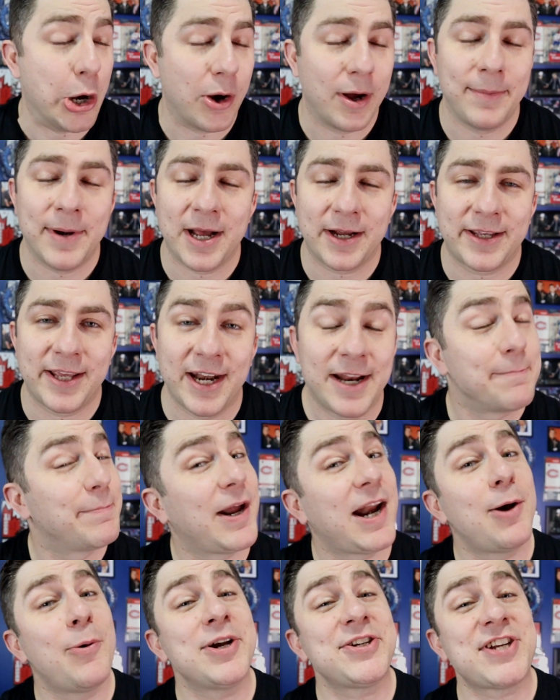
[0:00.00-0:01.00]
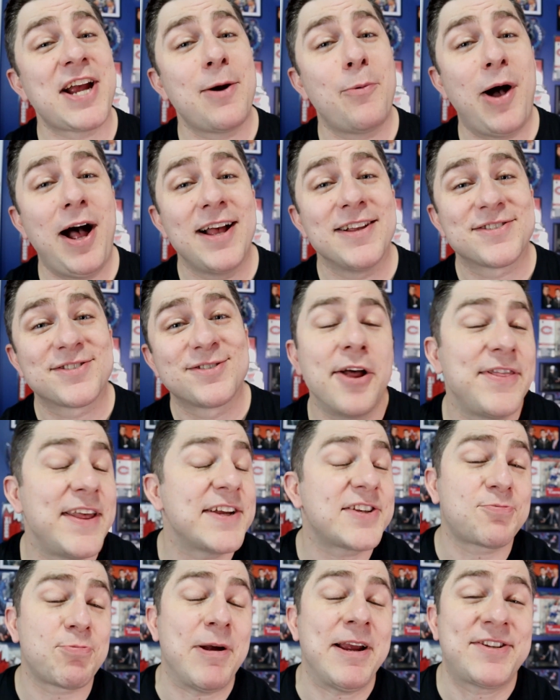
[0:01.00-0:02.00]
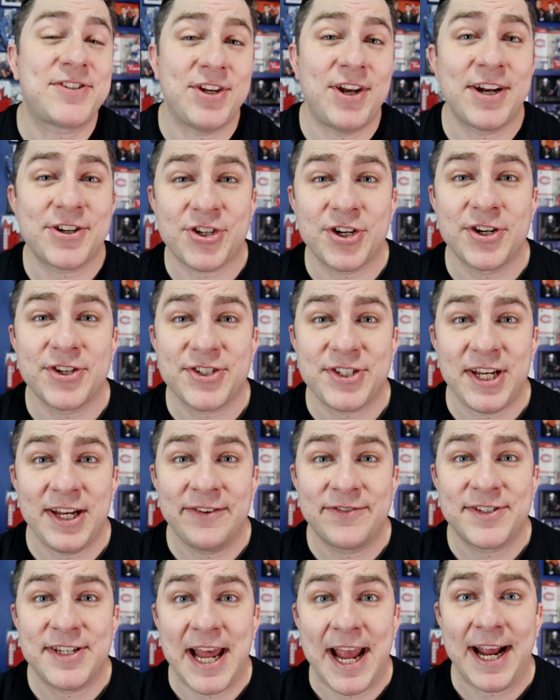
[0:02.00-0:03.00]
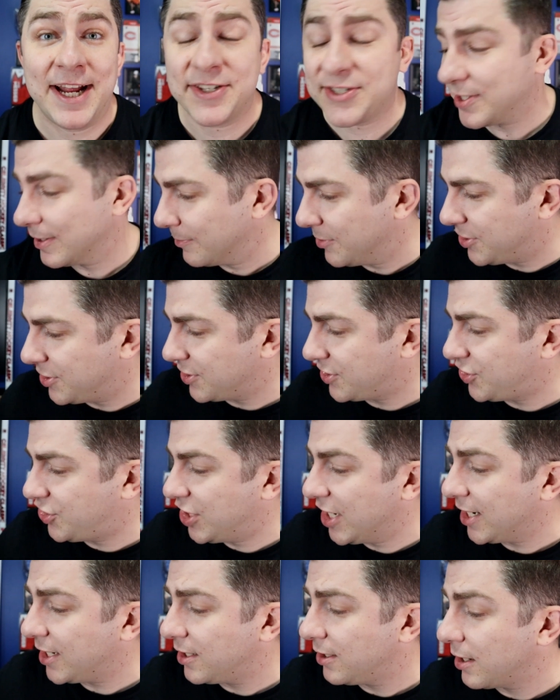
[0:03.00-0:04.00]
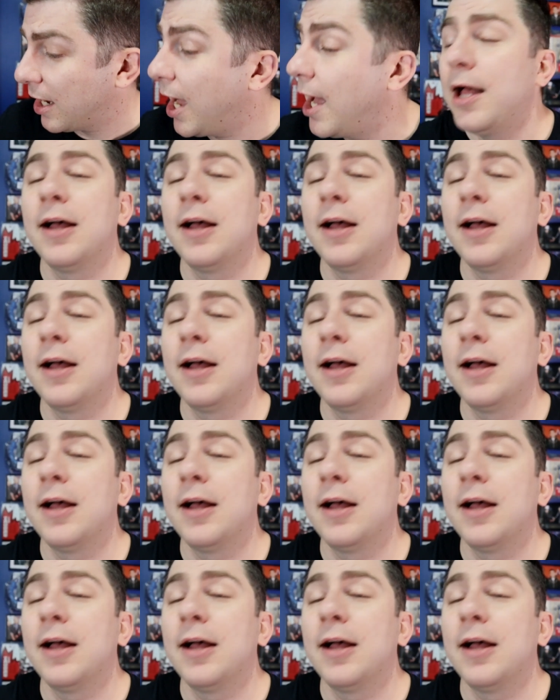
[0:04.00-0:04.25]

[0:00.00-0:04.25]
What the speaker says: No, I'm not kidding, but I wish I was. On this week's edition of Steve's Dangits, let me just check.